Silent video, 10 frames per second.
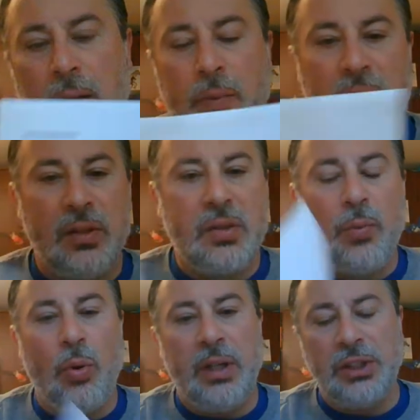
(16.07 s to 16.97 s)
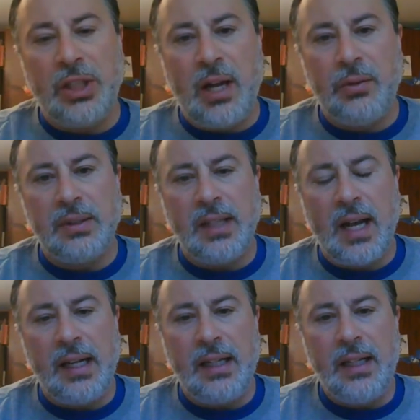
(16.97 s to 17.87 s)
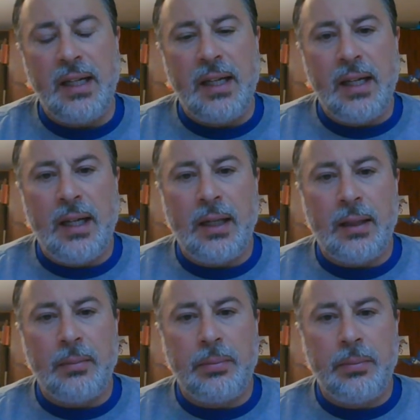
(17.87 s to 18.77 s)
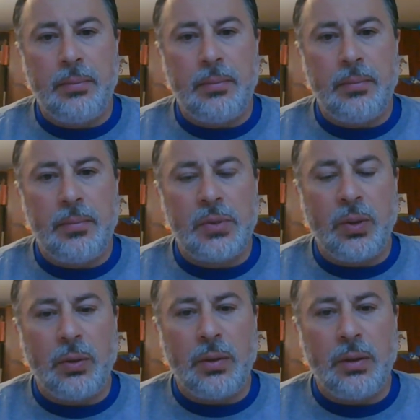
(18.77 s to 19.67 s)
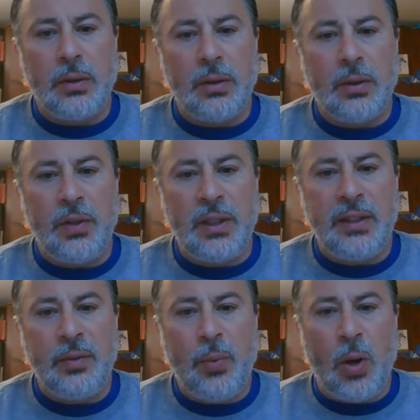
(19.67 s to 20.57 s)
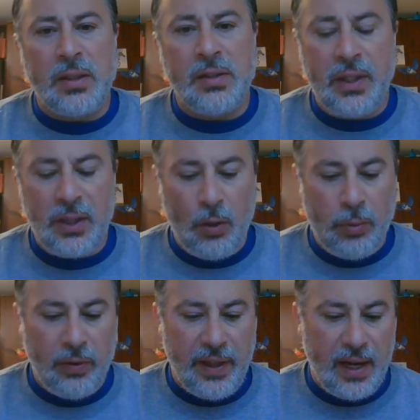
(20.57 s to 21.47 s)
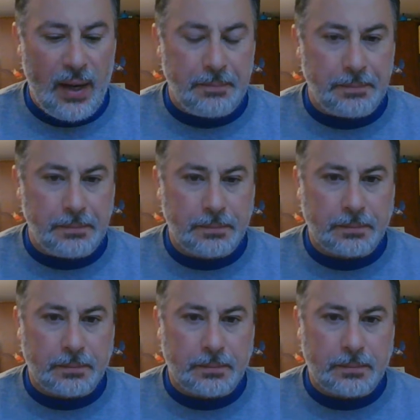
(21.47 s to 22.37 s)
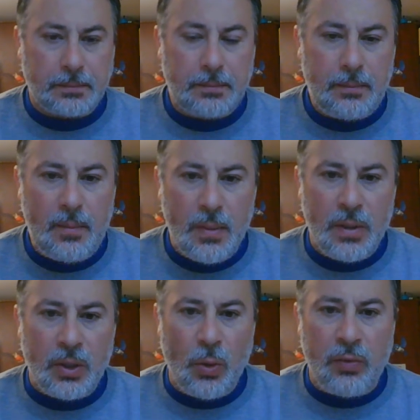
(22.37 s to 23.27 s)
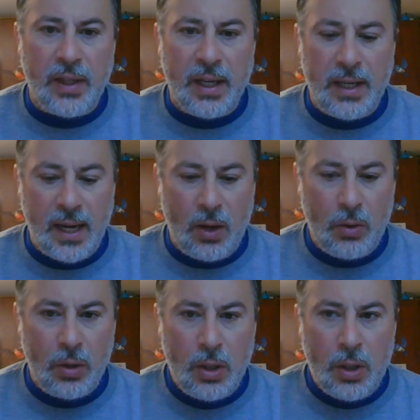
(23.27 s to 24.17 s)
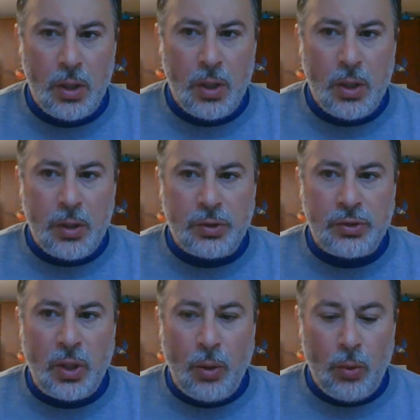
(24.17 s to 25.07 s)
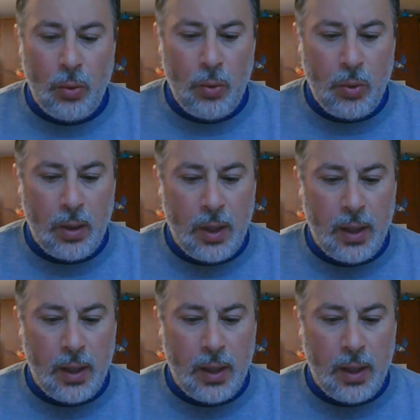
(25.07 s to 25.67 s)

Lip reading: with the supporting genres on it. So if you need to pause the video, pull that up. I'm going to go over that now. So